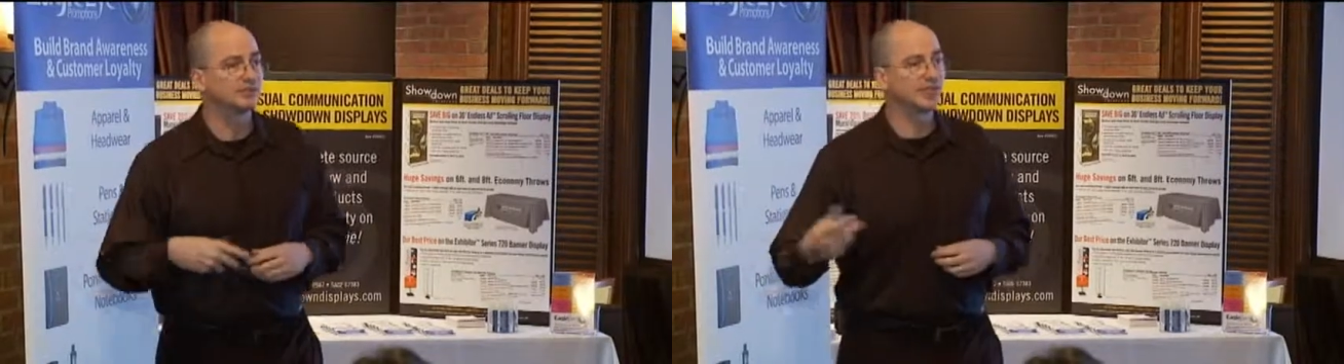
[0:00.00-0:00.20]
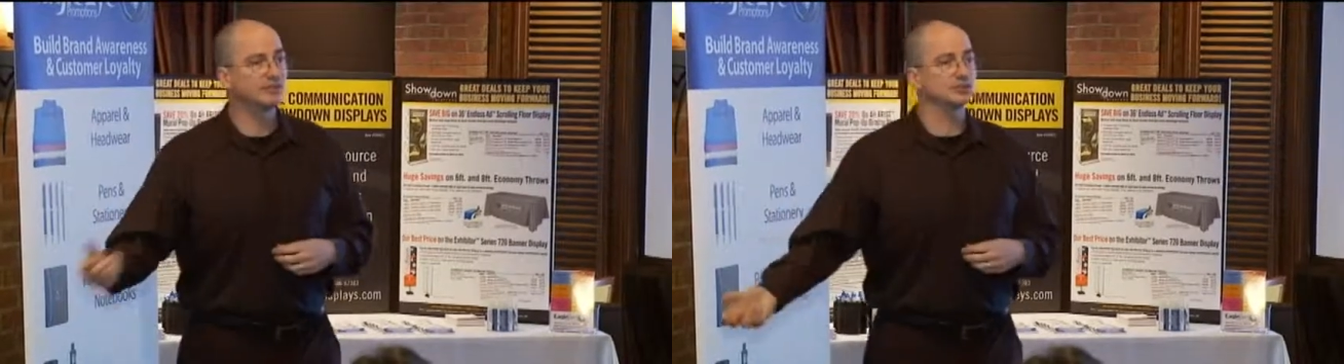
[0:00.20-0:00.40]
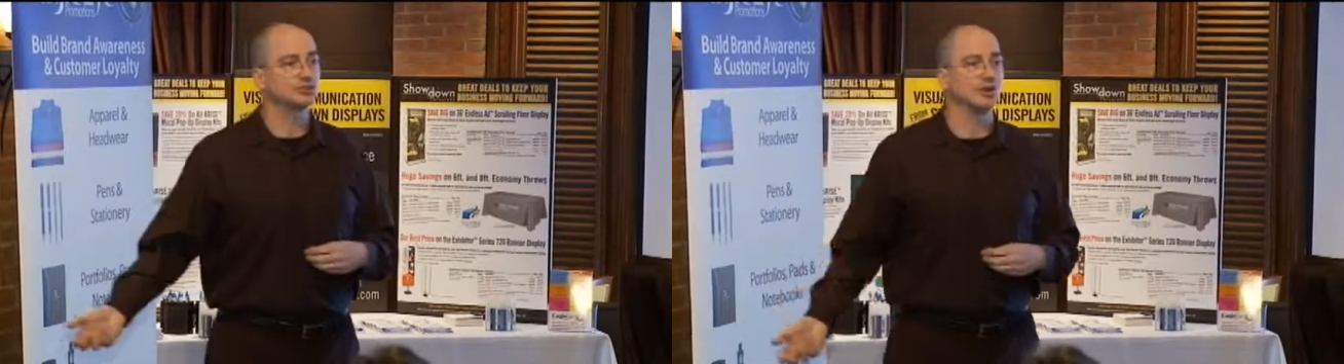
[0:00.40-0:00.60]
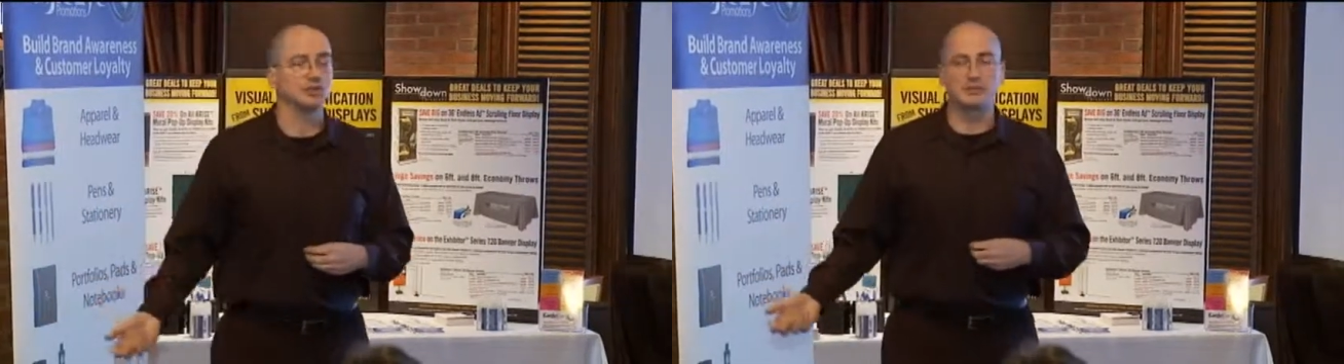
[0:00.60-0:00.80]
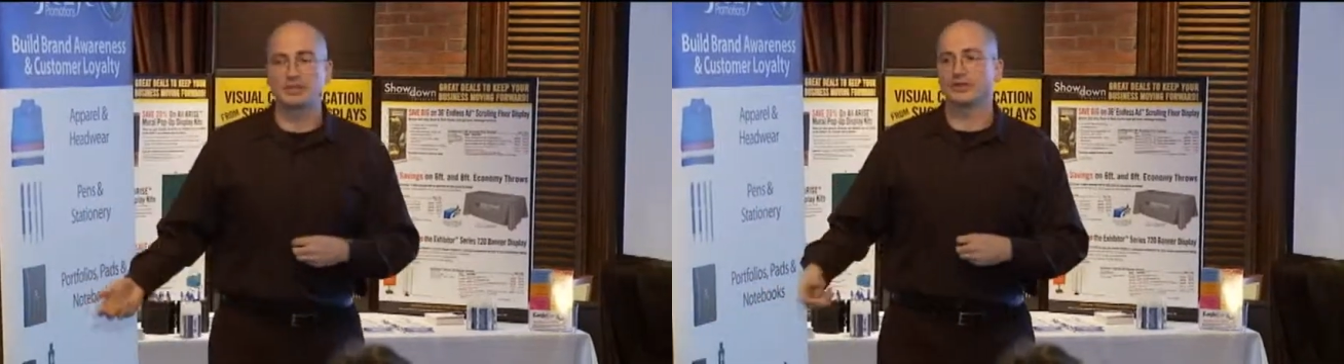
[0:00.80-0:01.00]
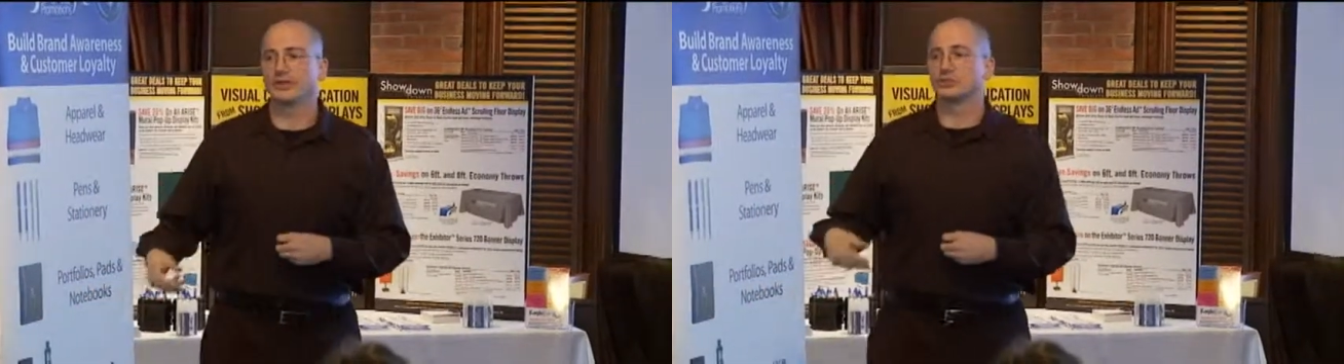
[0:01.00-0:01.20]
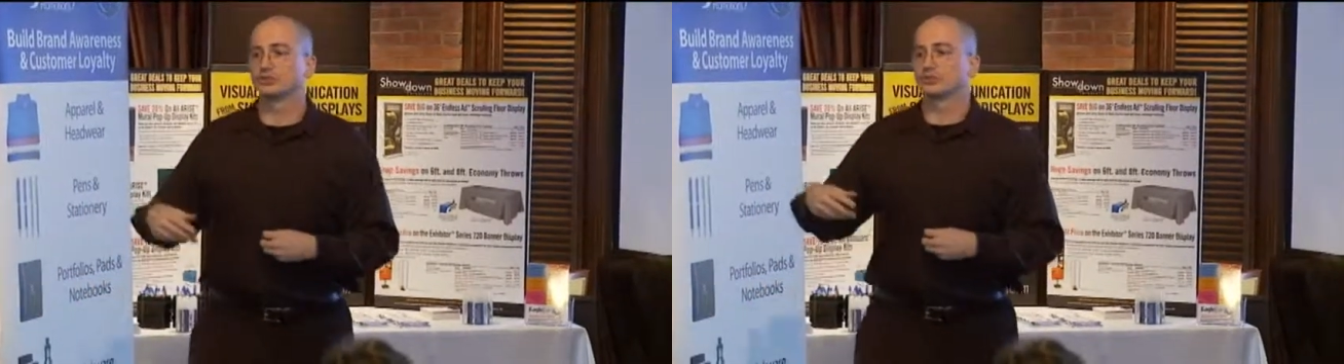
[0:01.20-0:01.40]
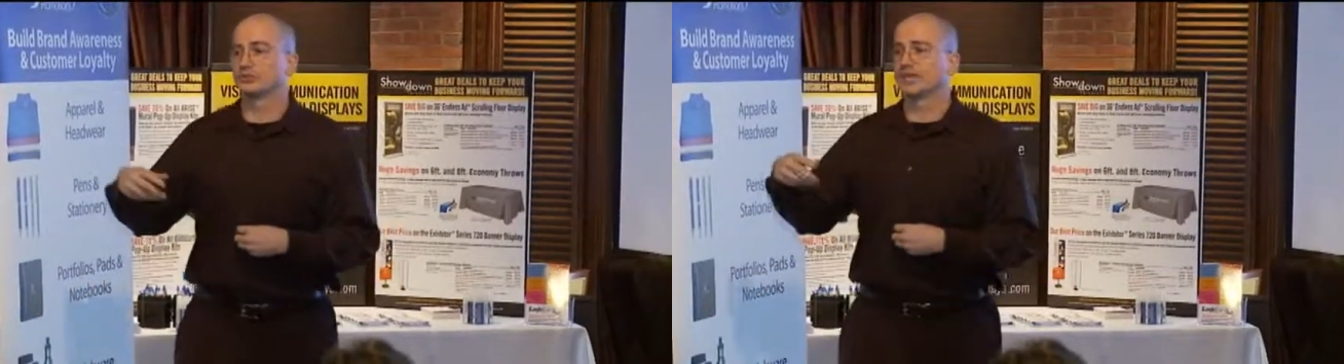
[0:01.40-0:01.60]
attend this show. They may not know the
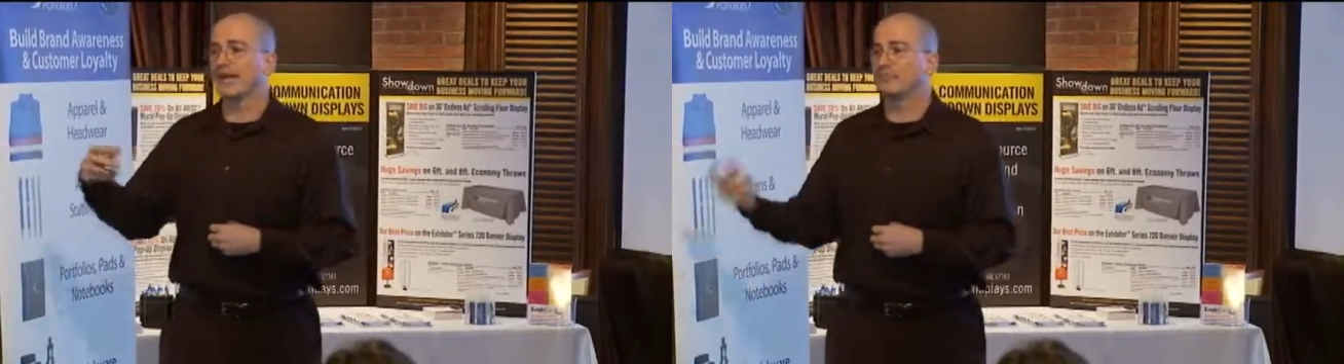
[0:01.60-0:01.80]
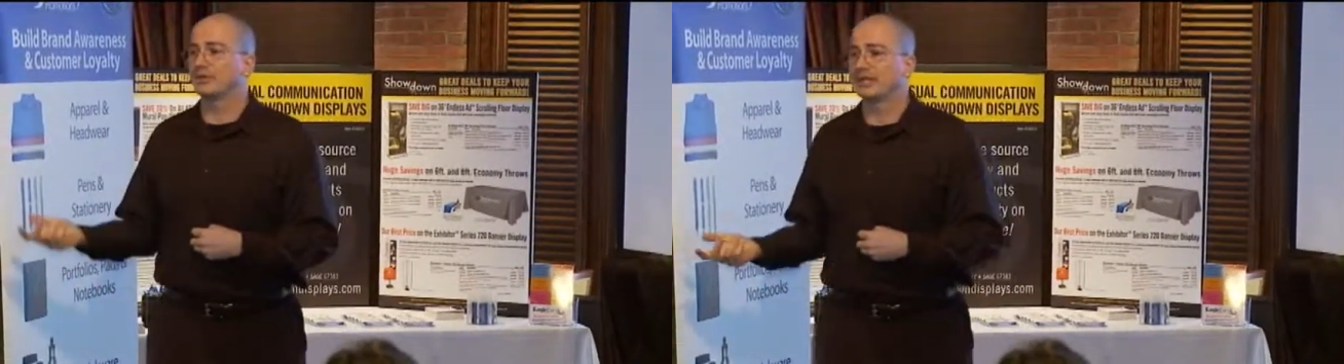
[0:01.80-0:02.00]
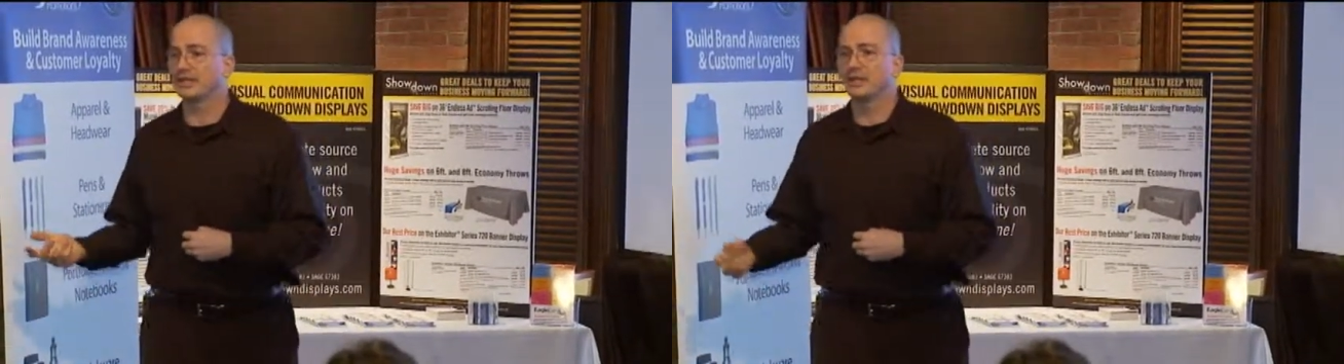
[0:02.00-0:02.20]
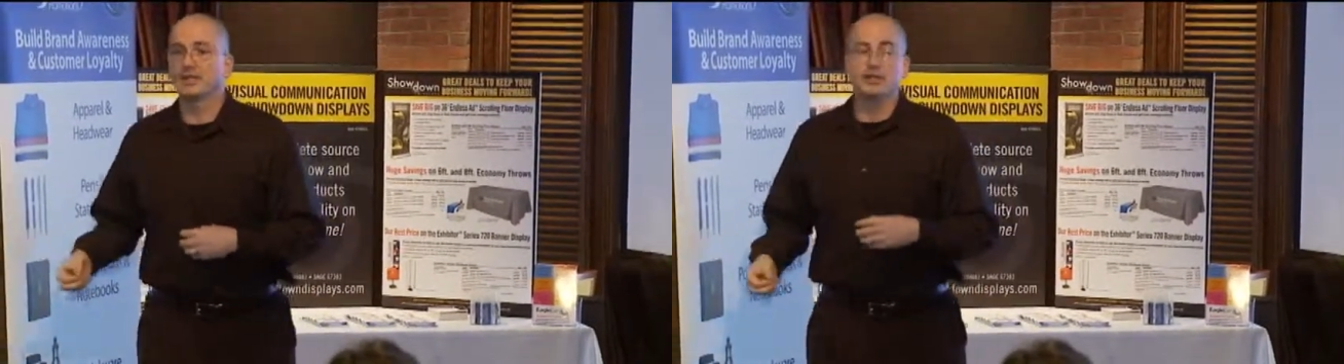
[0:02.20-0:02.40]
show's happening.